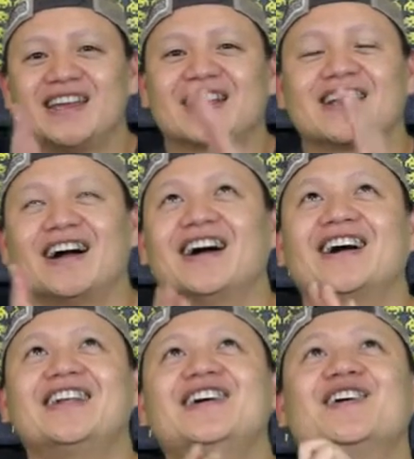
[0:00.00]

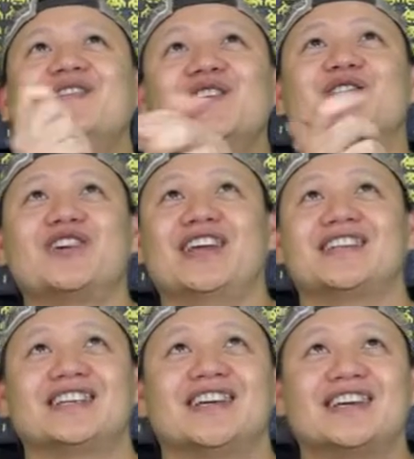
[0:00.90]
God of Loot
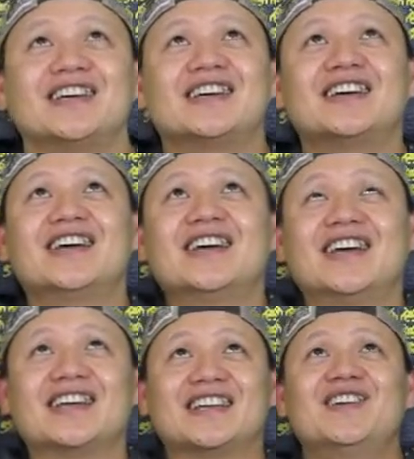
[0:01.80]
Crate,
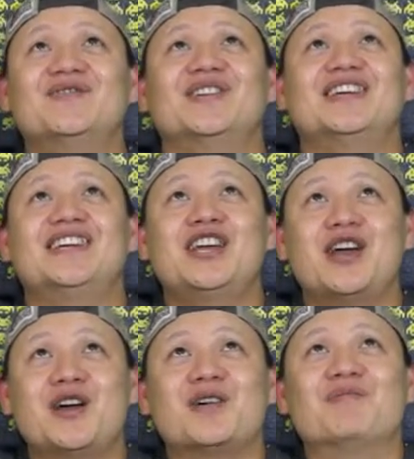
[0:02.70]
give me
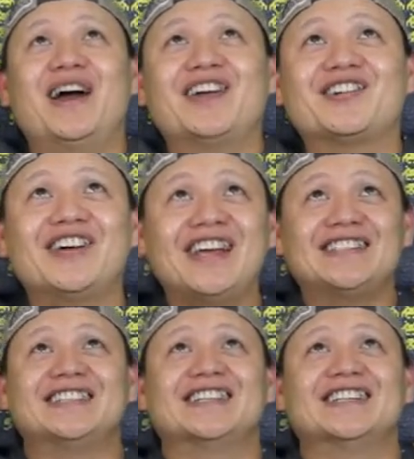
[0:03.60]
my
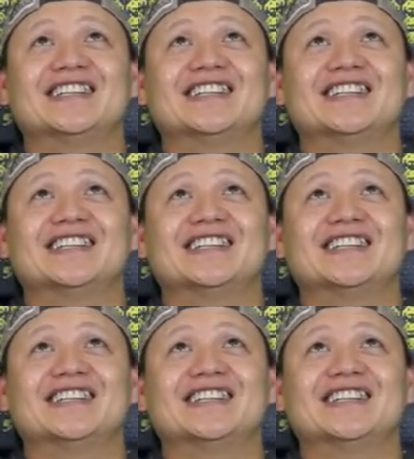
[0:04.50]
crate.